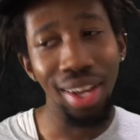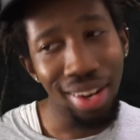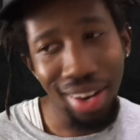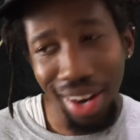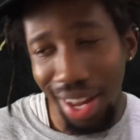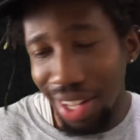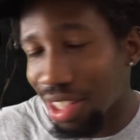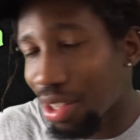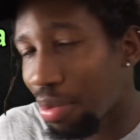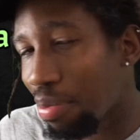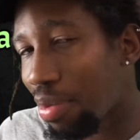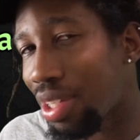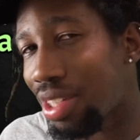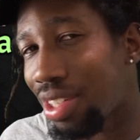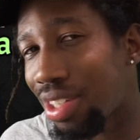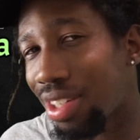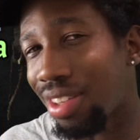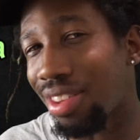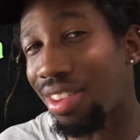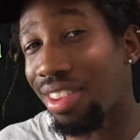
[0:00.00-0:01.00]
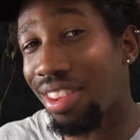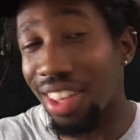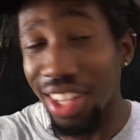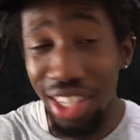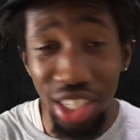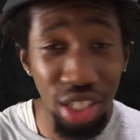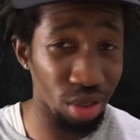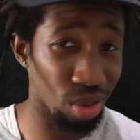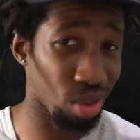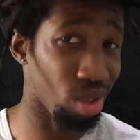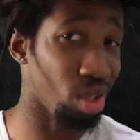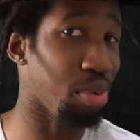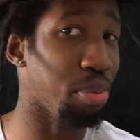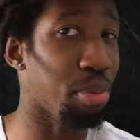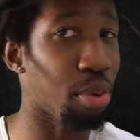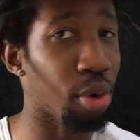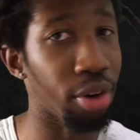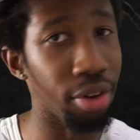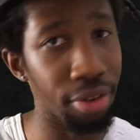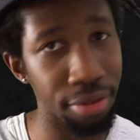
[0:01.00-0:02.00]
Not to mention this really
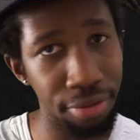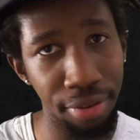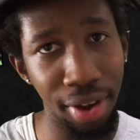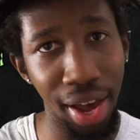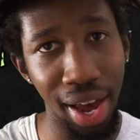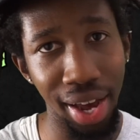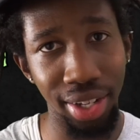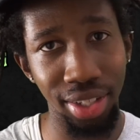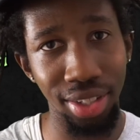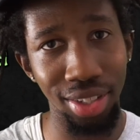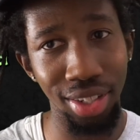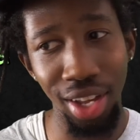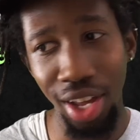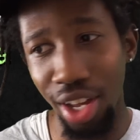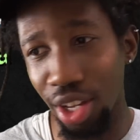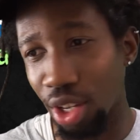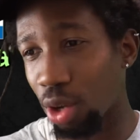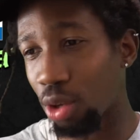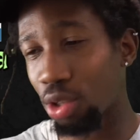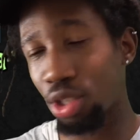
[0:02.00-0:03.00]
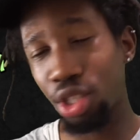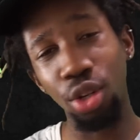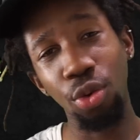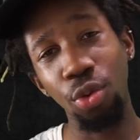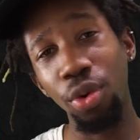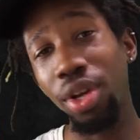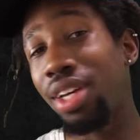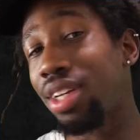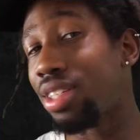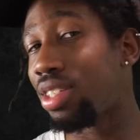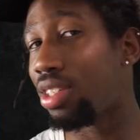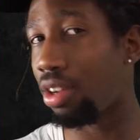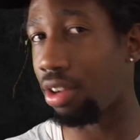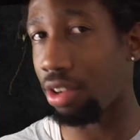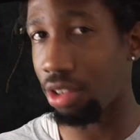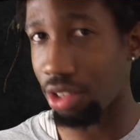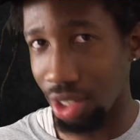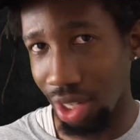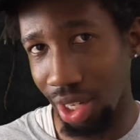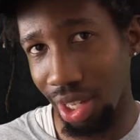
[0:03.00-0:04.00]
important fact, Costa Rica's energy